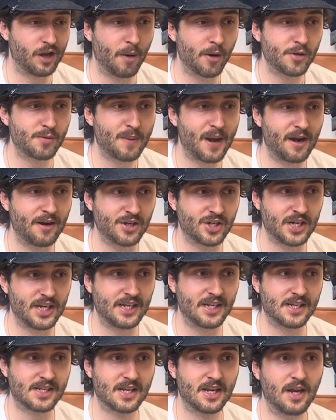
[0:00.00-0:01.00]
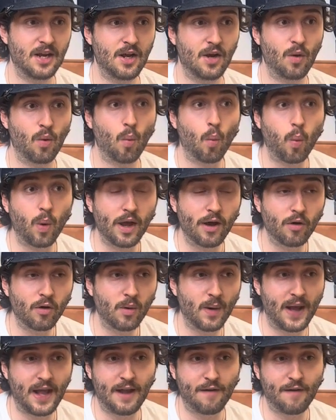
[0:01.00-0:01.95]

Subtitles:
most pair of jeans will